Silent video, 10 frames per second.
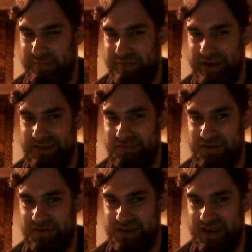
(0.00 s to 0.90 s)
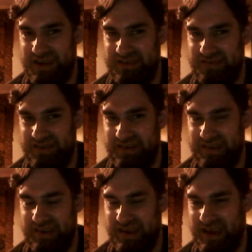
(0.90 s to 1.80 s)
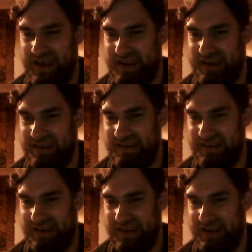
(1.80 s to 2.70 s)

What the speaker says: Baywatch actress, and